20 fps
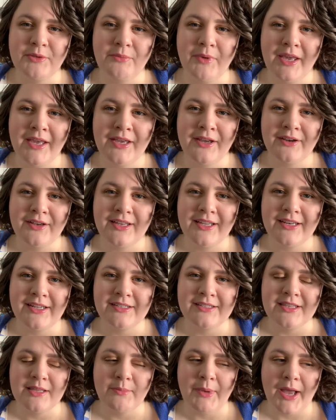may hear
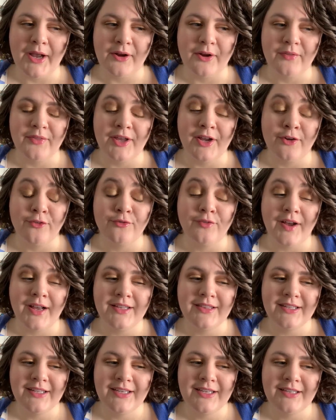kitties in the background.
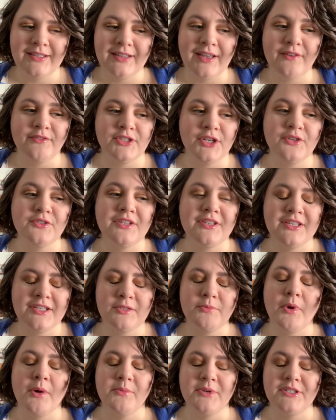They've chosen
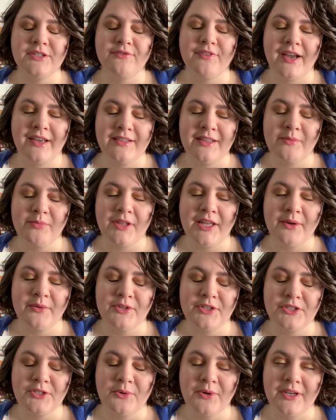this moment to finally play with
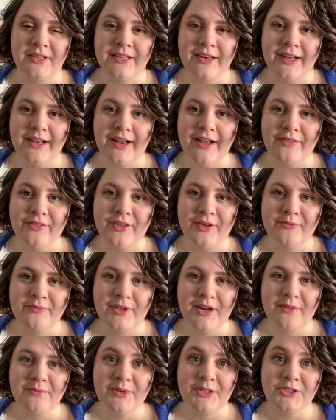a toy that I got them
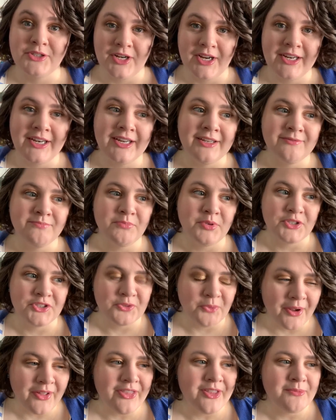that I've been trying to
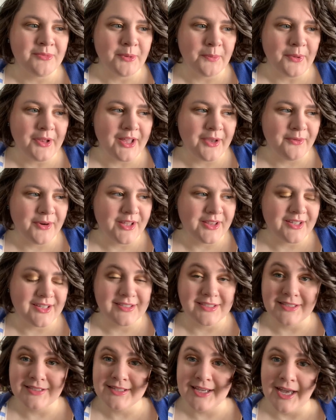persuade them to play with
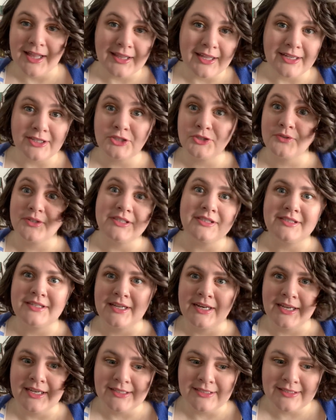because it's got like treats
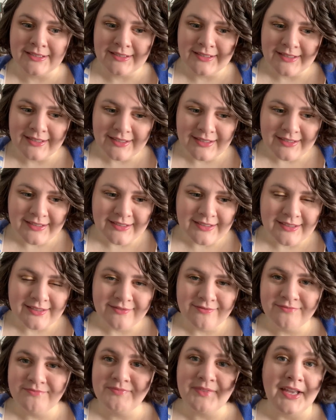in it.
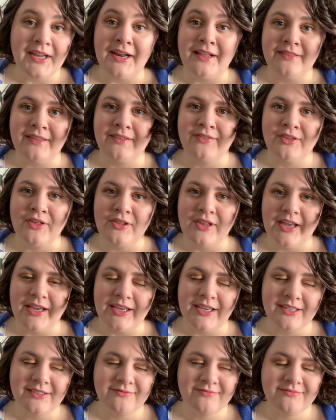And I think they'll like
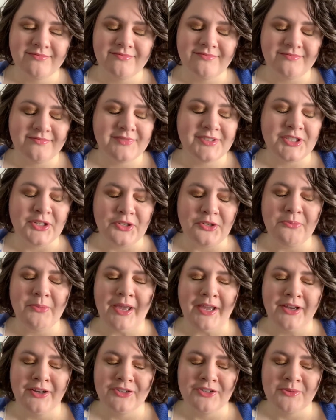it. So you
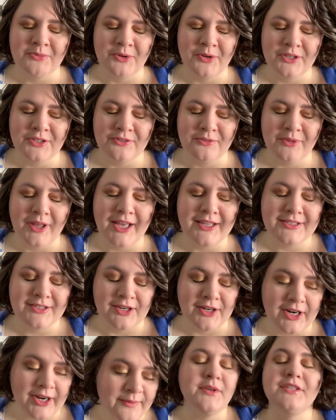may hear some noise from that.
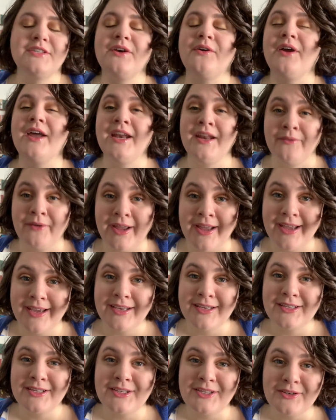Sorry. So anyway,
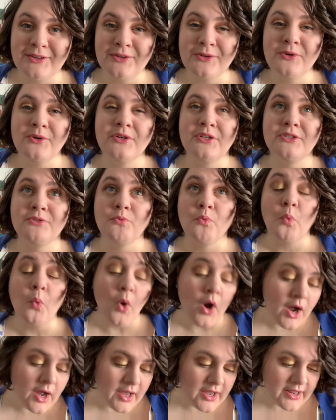in
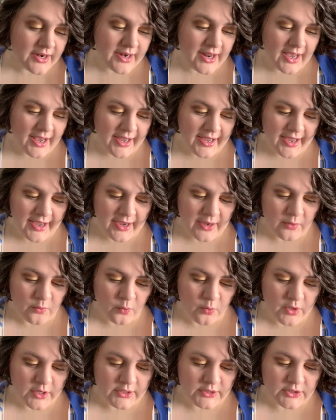Q1, I had
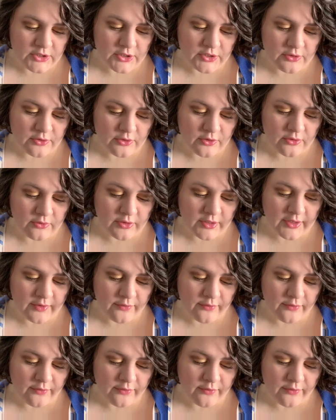1, 2, 3,